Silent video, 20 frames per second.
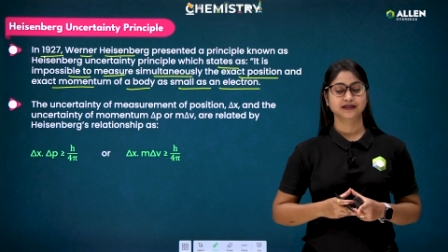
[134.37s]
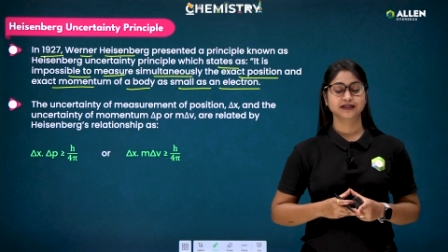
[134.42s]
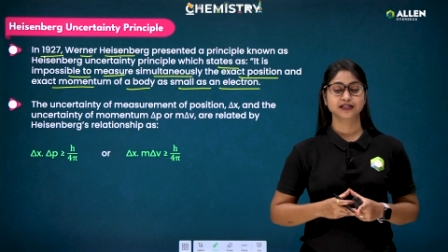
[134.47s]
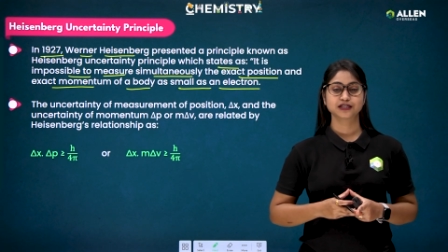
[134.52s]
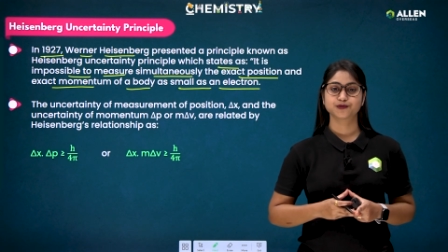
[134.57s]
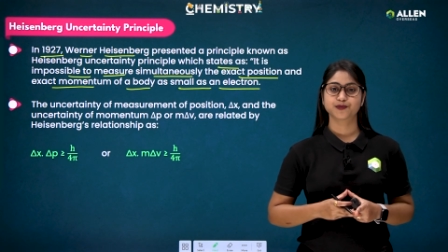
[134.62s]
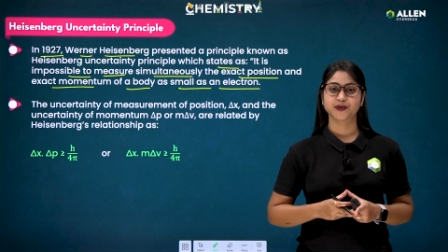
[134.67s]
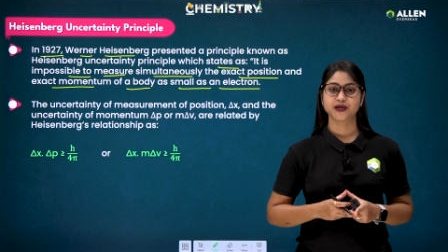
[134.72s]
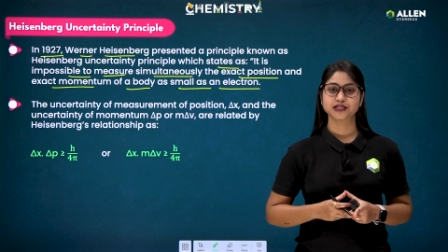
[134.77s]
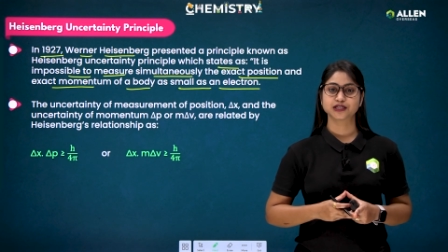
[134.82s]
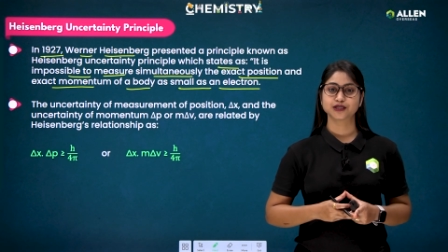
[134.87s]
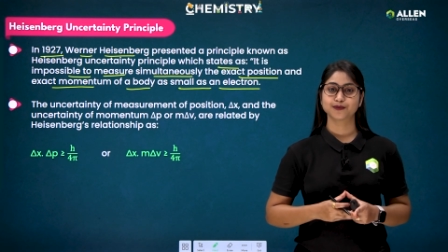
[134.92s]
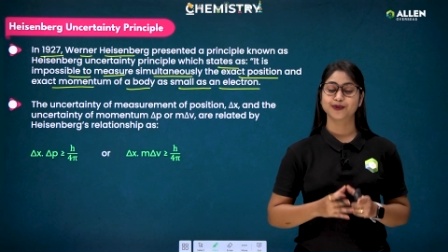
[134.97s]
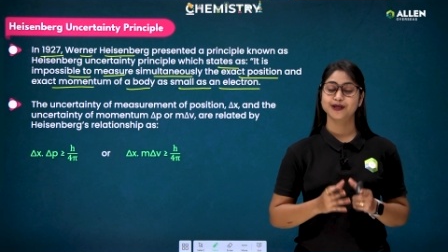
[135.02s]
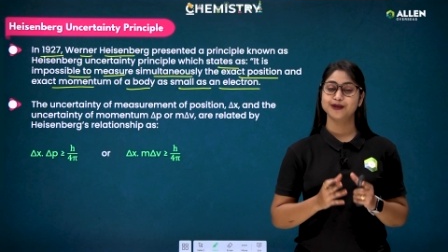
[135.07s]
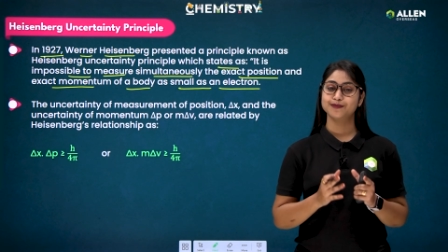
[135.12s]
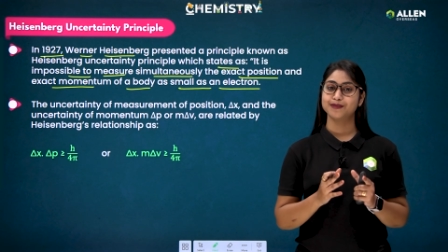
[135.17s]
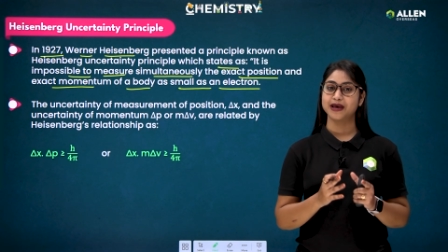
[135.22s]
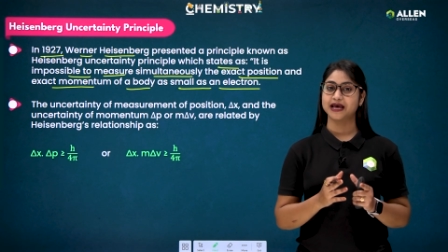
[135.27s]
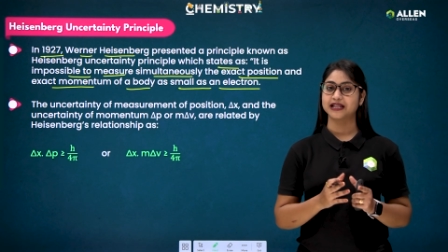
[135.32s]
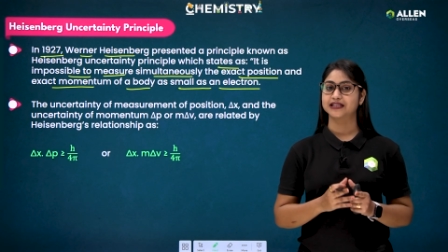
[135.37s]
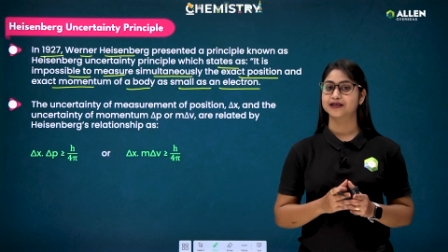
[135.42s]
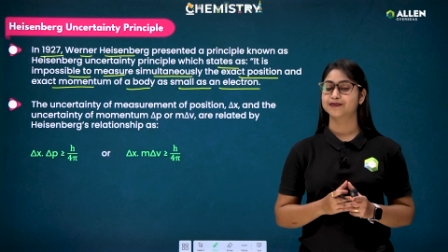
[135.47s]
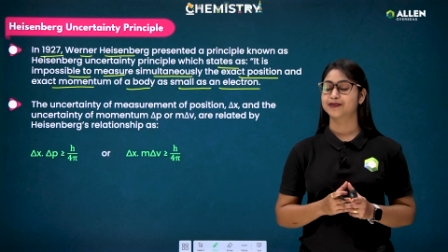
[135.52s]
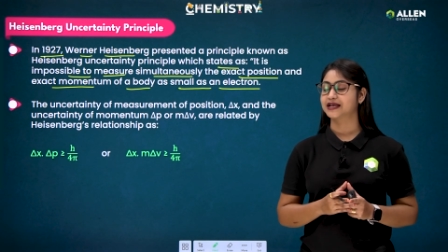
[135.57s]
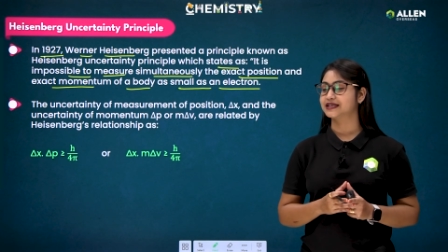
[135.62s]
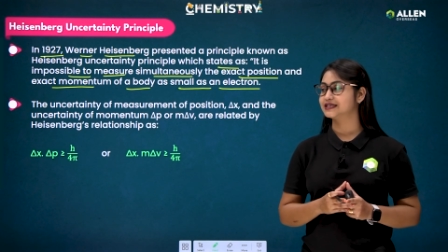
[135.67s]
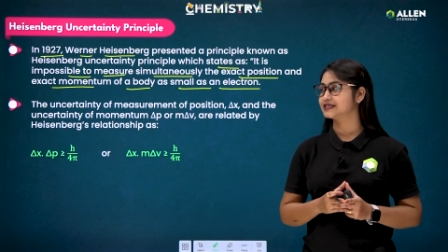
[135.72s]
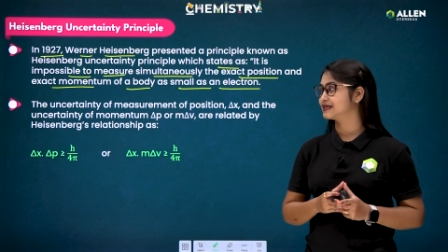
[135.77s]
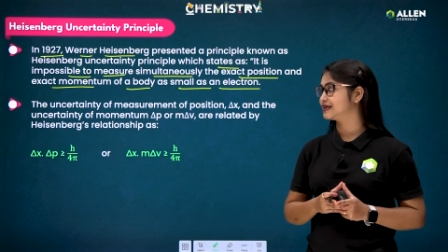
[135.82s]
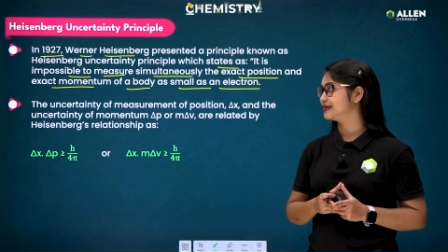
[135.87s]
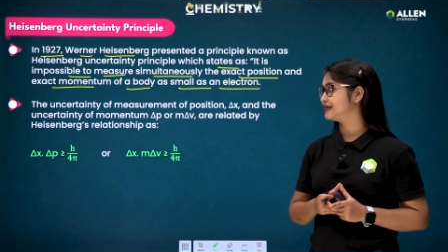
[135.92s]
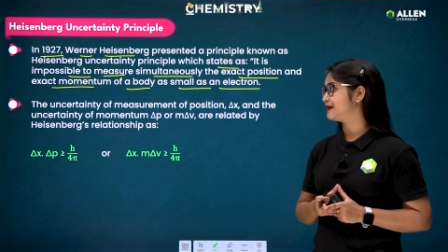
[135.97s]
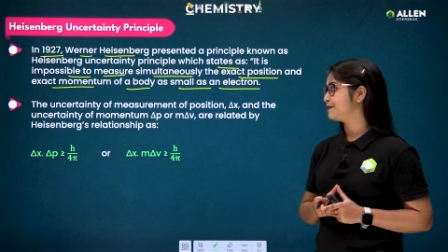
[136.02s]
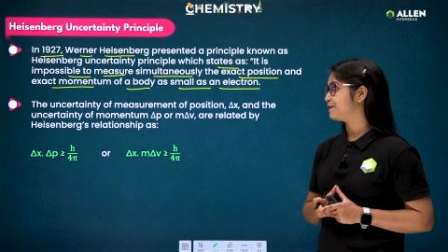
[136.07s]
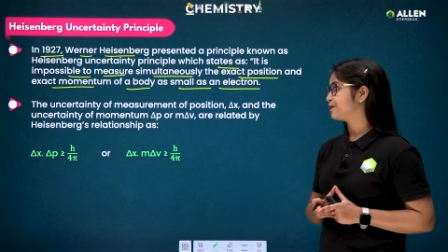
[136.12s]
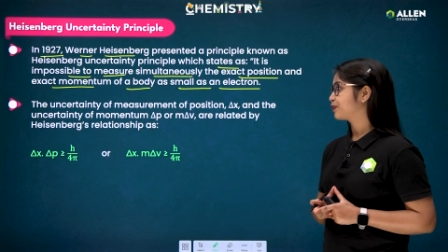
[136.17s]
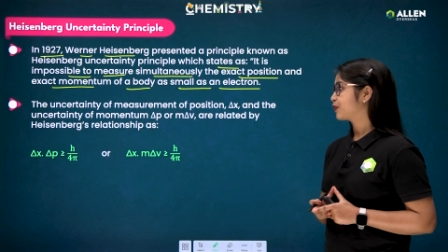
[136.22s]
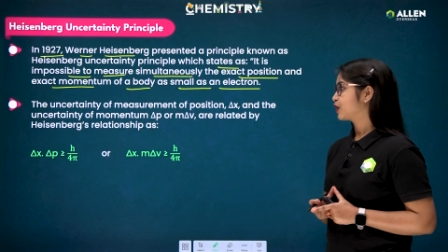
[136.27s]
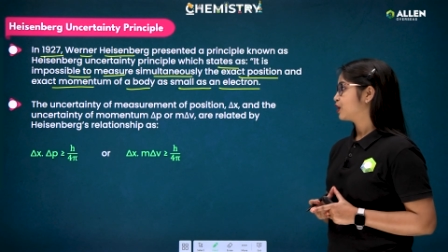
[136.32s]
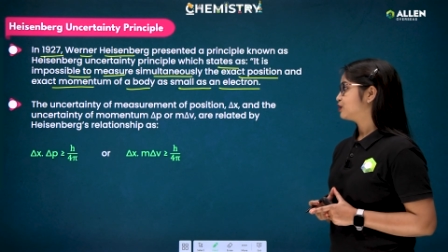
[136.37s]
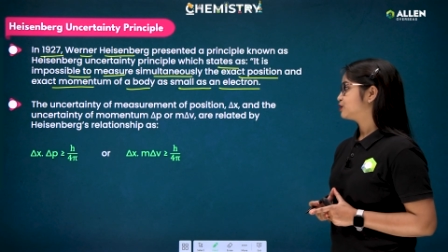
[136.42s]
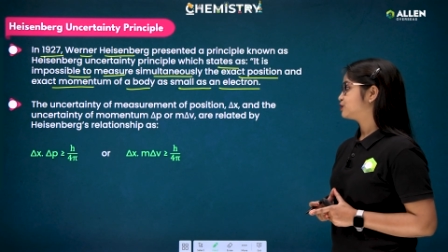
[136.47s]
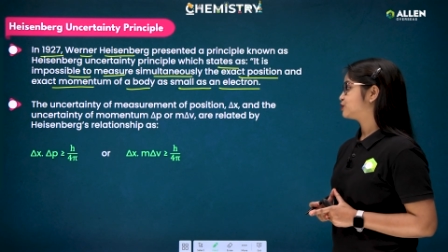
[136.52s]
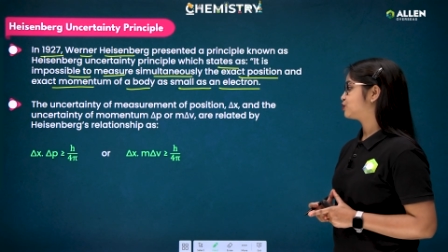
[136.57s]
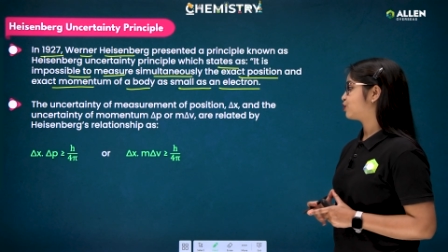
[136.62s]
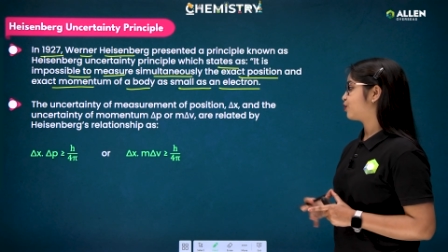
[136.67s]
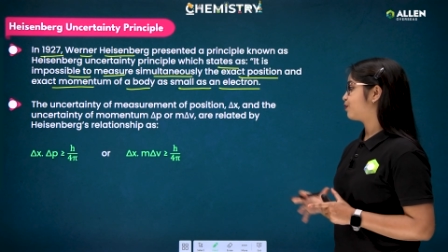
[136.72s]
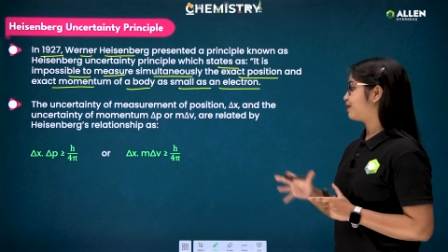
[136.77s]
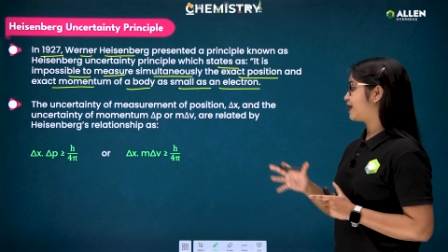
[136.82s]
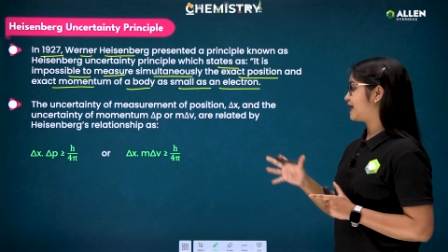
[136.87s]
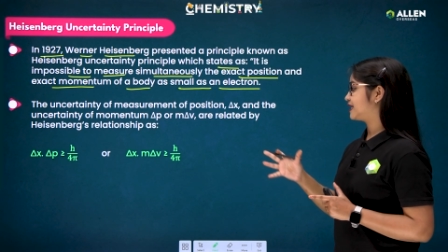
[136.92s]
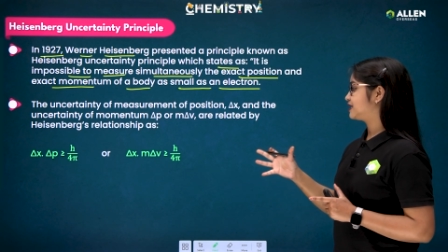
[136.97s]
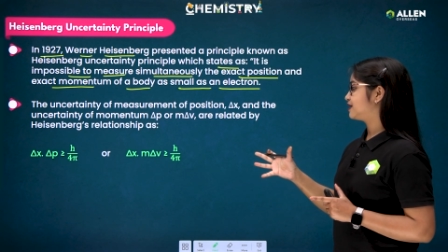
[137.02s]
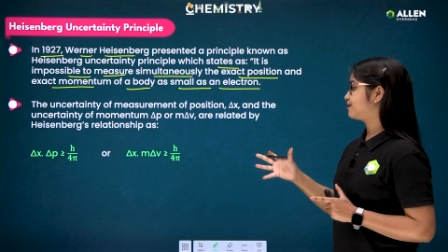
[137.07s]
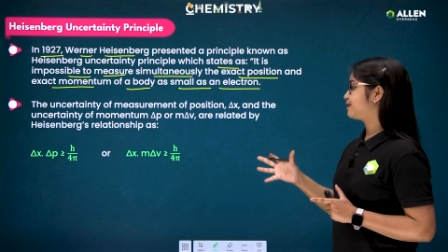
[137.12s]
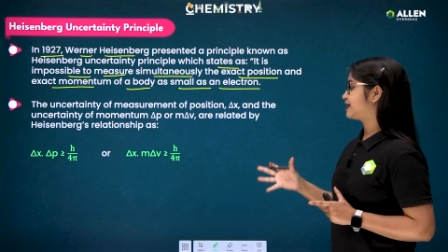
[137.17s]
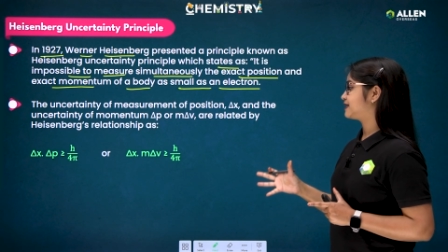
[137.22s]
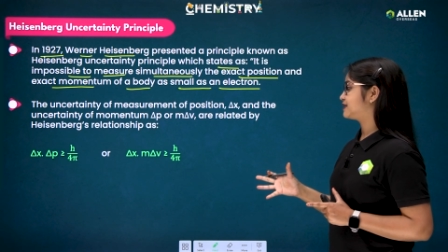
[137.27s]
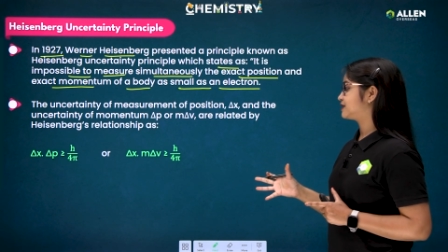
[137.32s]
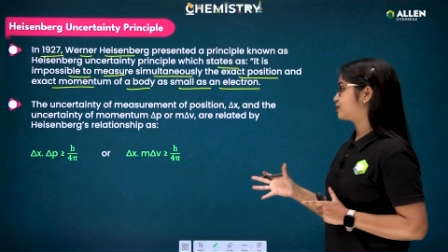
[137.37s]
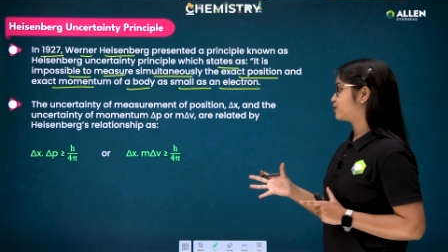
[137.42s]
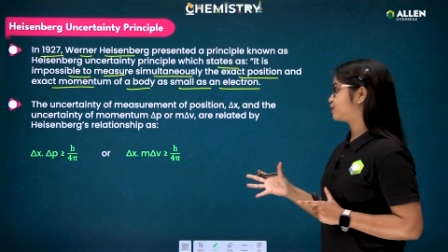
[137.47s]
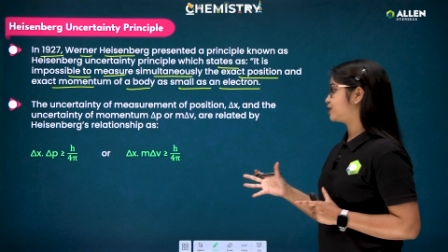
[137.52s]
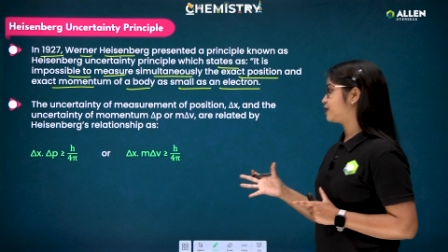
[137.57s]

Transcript: this principle mathematically? So mathematical